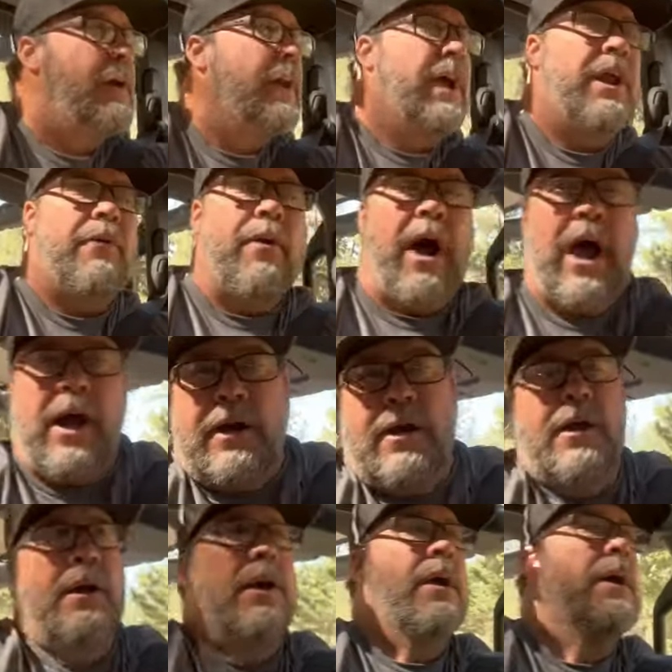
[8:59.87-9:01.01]
hit a rock.
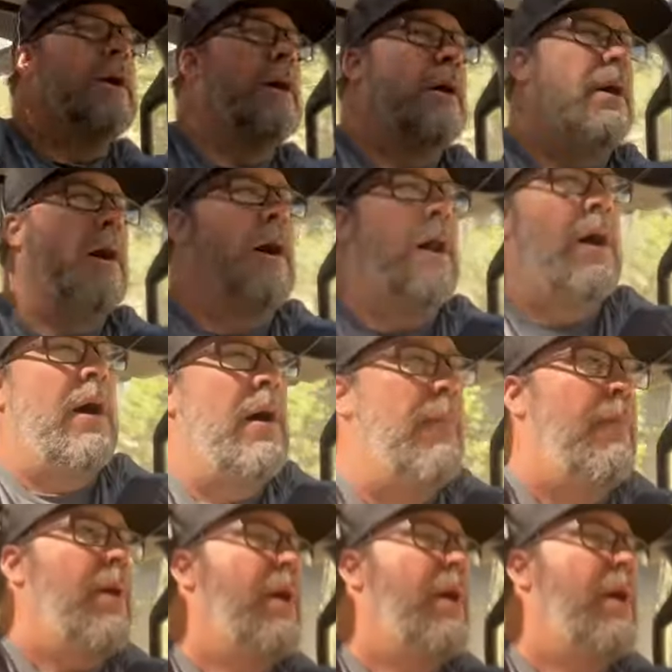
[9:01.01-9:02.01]
Um,